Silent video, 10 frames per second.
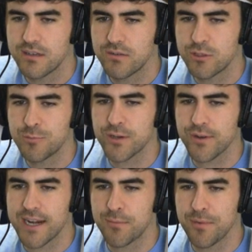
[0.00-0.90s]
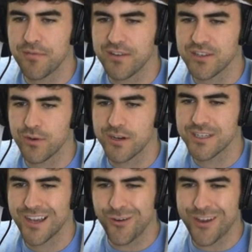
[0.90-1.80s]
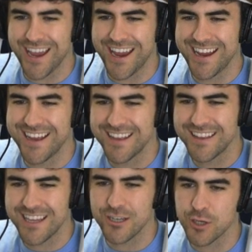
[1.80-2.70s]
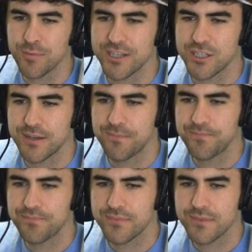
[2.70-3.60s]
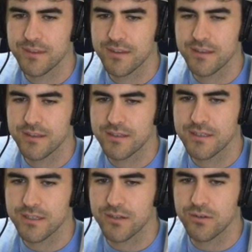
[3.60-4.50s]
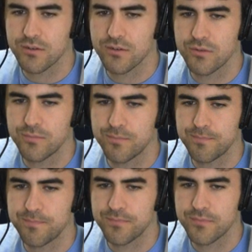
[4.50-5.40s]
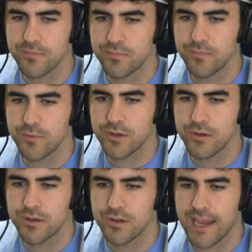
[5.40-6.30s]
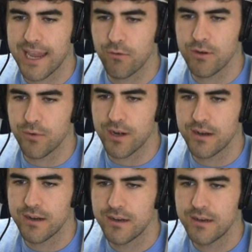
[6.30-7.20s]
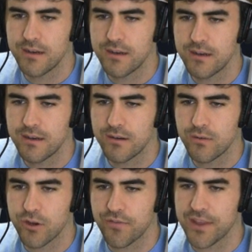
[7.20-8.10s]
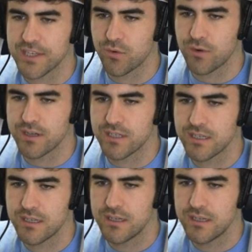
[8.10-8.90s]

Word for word: Would you be so kind to bring me five squares? Okay. Thank you so much. So, where? I can't go anywhere. Where do I find the squares?